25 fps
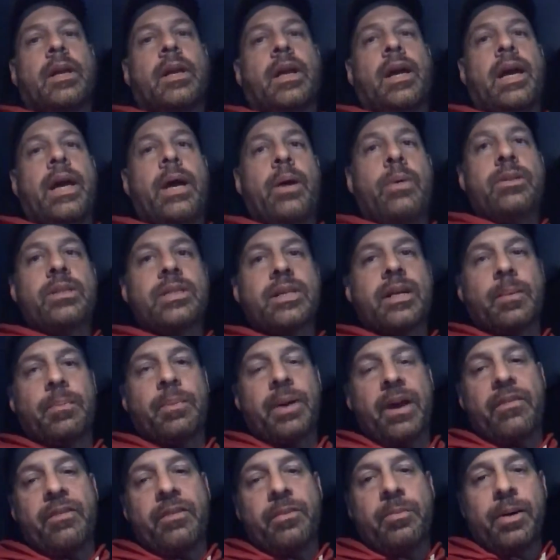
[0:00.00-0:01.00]
Hey, what's up
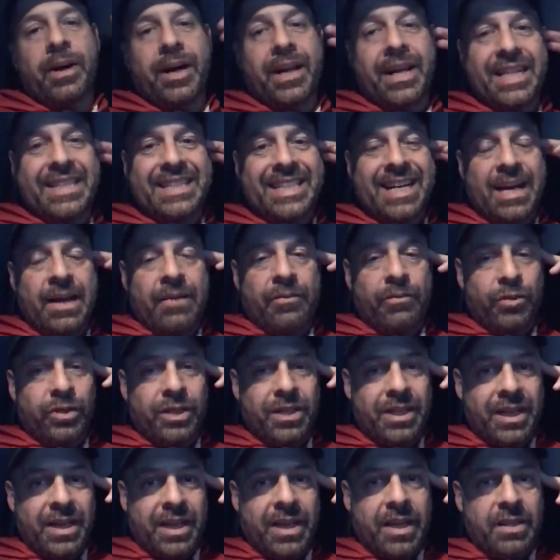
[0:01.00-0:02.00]
everybody? Time for
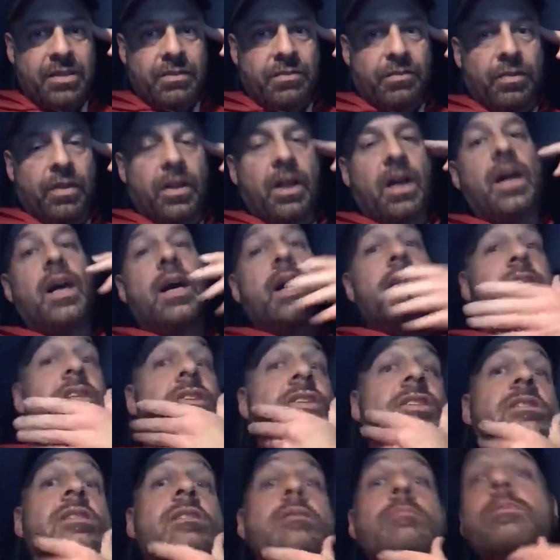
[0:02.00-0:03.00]
today's vlog. As
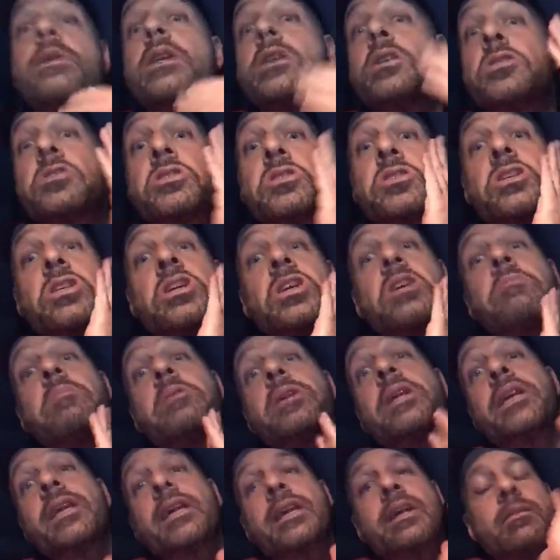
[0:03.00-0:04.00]
you see, the beard's
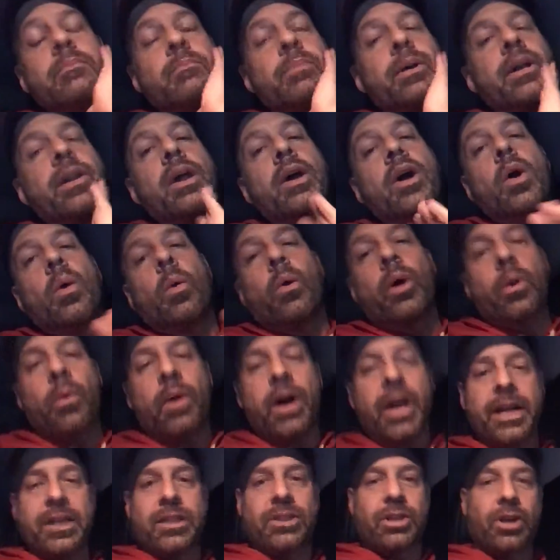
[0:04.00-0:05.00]
coming in. But what I
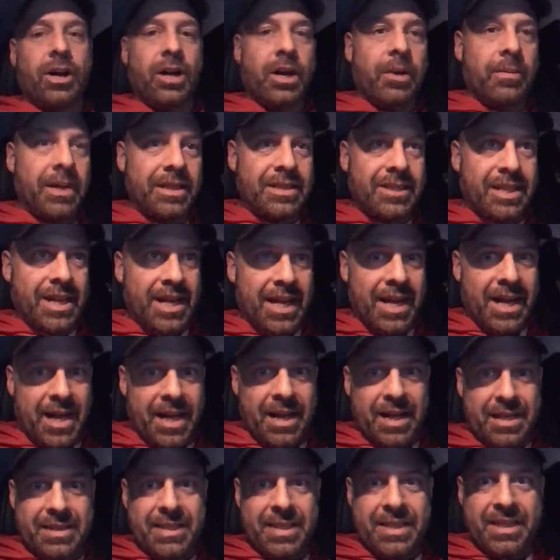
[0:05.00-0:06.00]
wanted to talk about today,
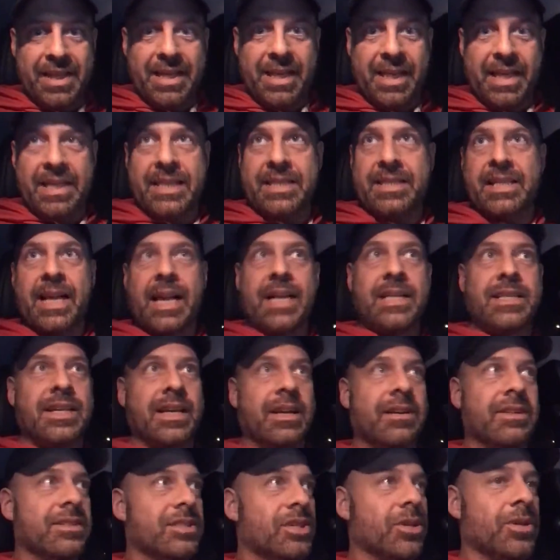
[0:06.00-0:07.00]
honestly, is as,
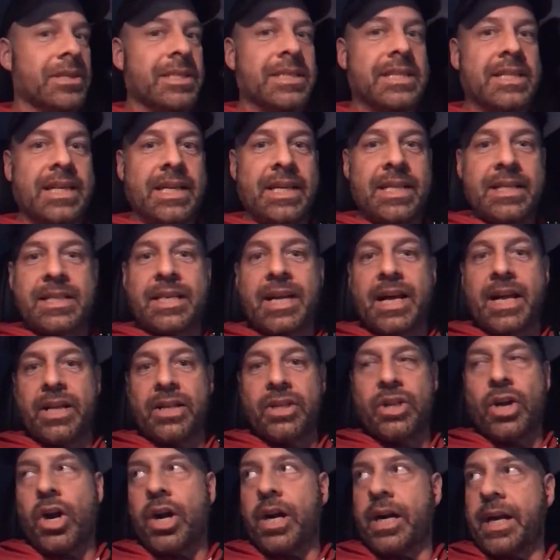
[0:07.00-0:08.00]
as you can see, it's kind of
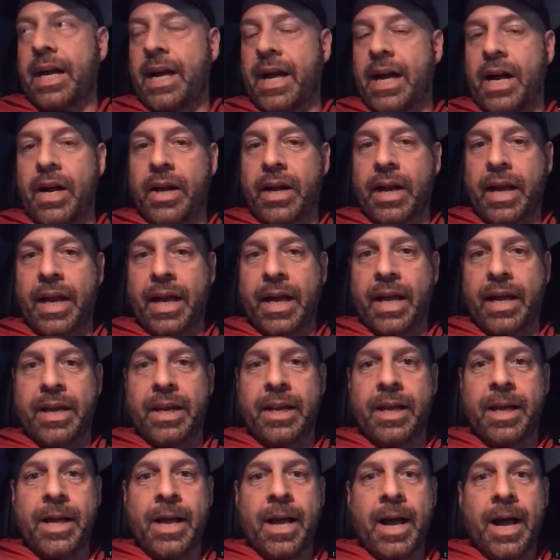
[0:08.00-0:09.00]
dark out
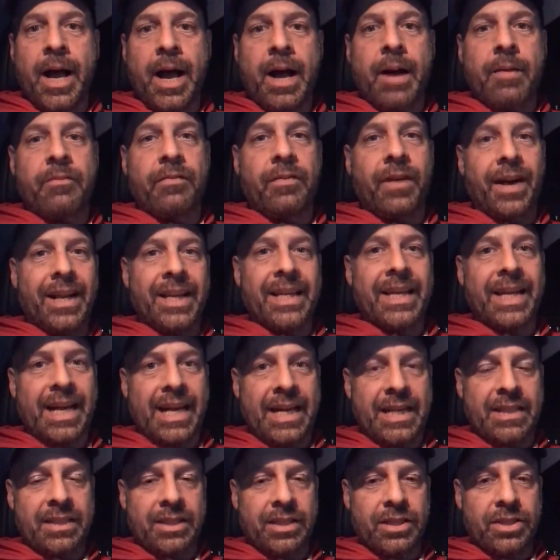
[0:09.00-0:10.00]
and finally
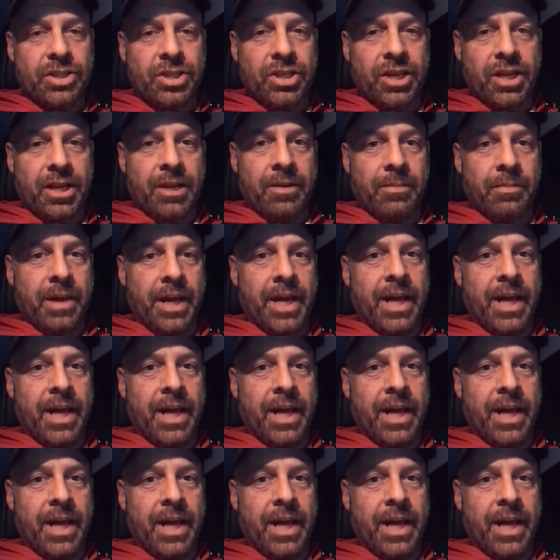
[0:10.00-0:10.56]
got to the gym.